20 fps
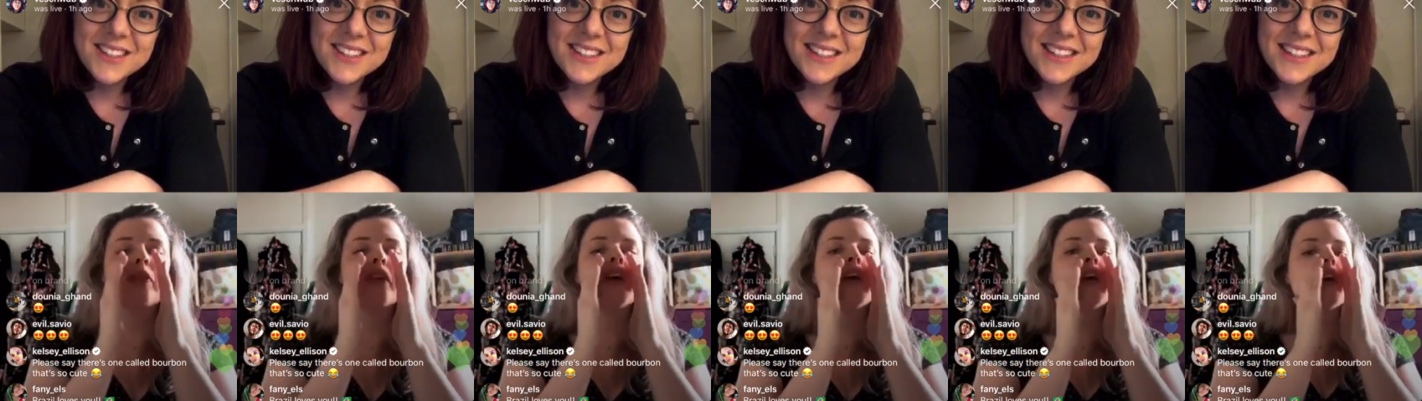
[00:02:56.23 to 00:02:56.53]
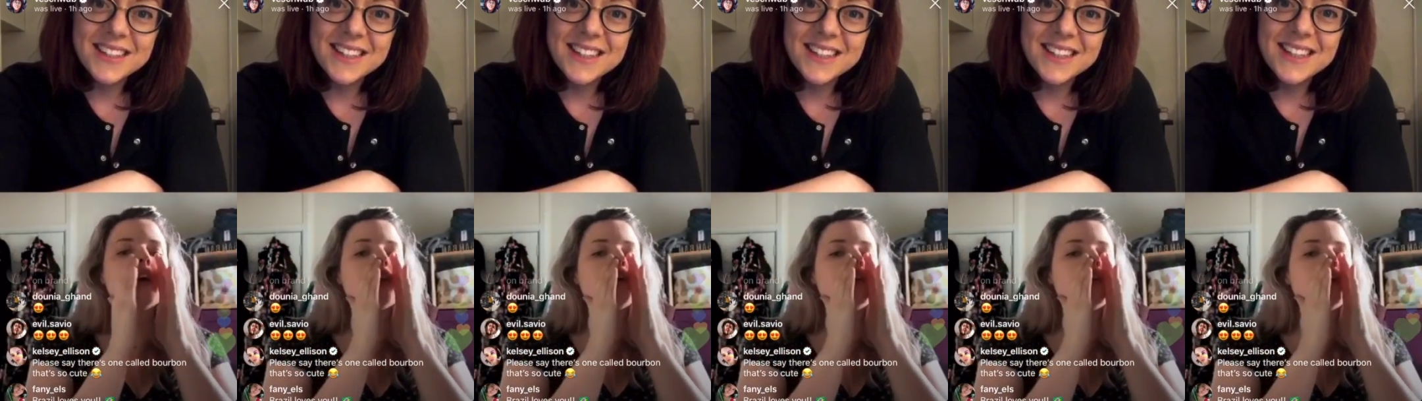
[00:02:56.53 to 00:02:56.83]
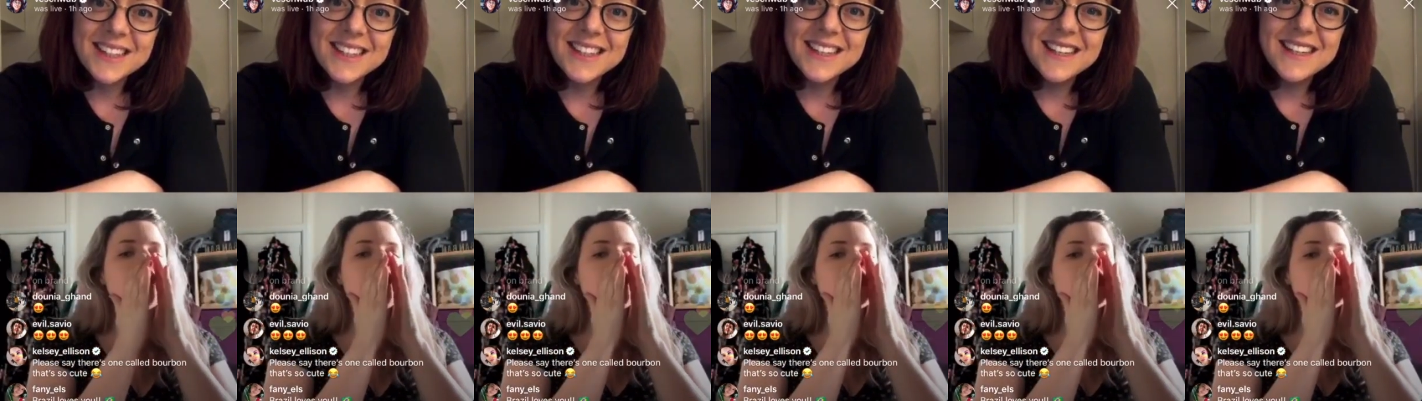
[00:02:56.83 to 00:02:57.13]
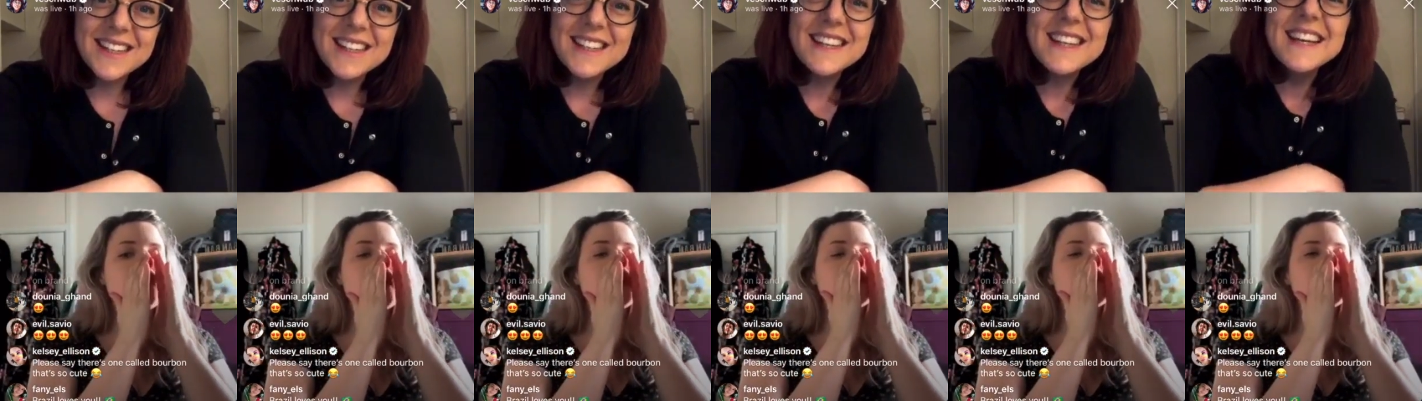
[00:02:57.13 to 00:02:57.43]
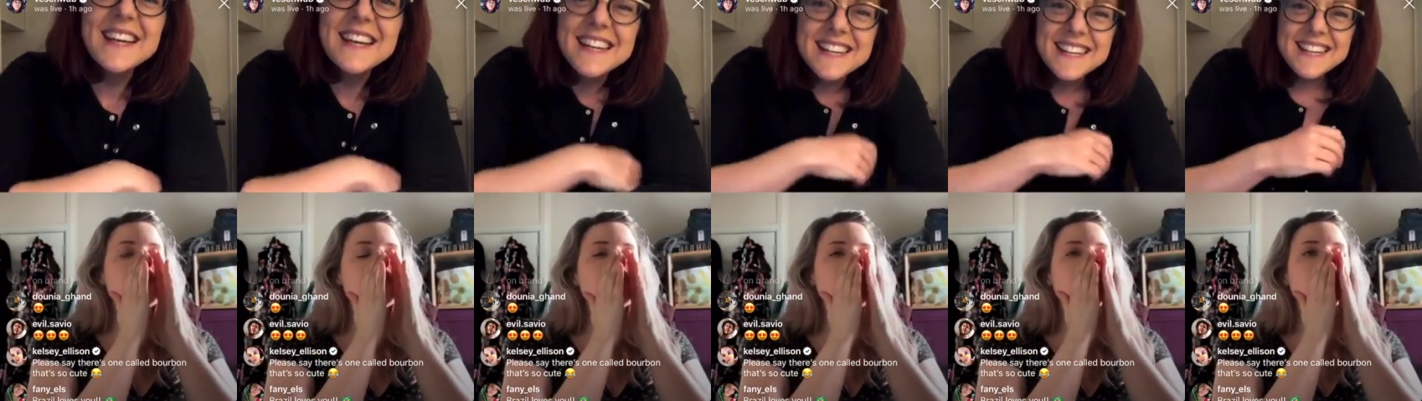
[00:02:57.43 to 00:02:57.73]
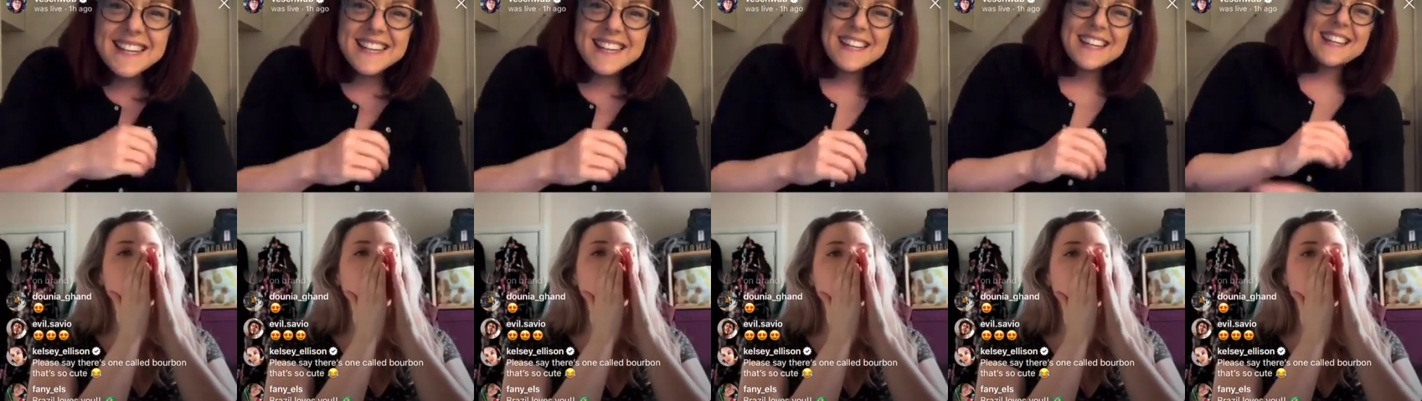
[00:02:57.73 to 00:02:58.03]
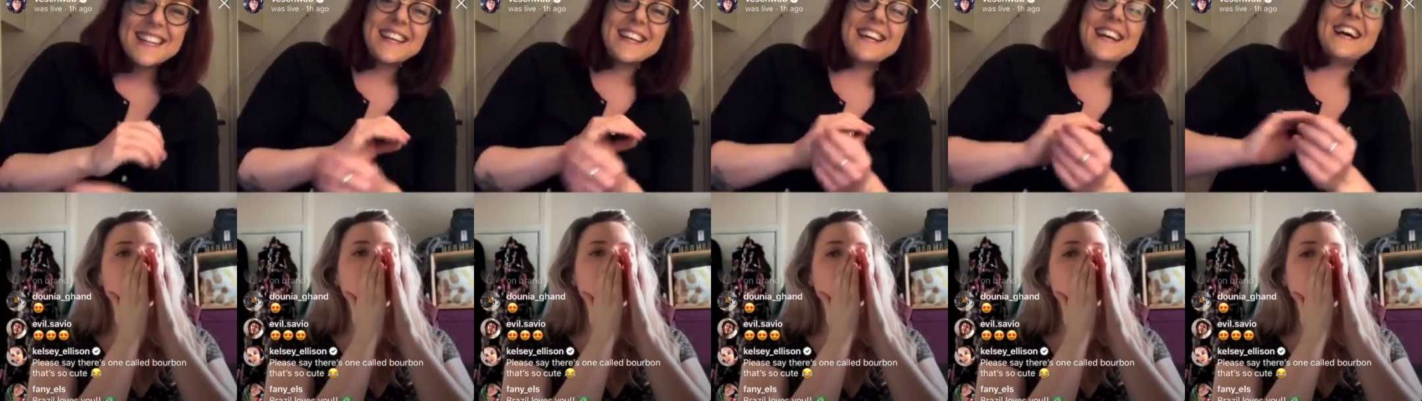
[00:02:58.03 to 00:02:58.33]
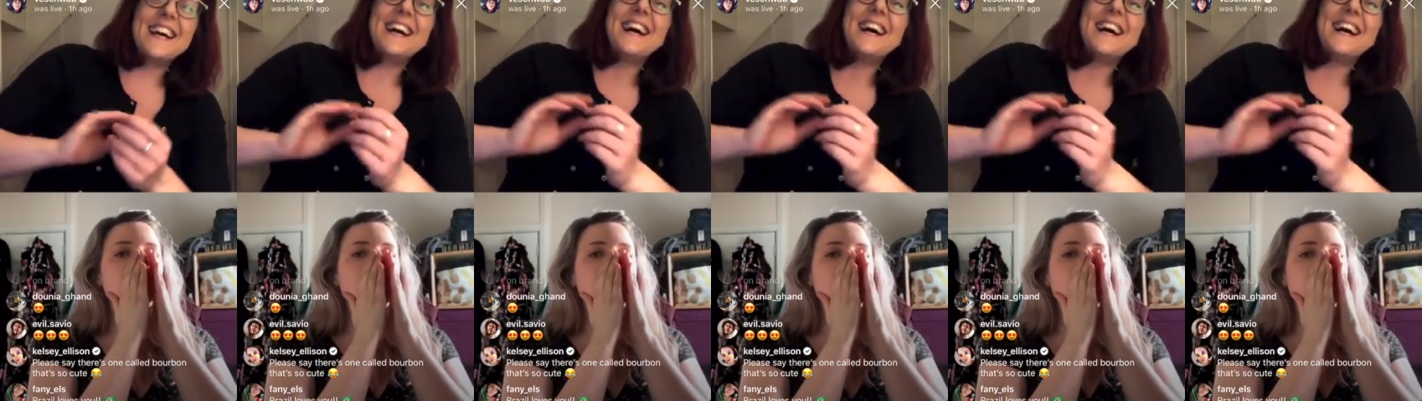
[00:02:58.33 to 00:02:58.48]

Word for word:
Speaker 1: number 22, two little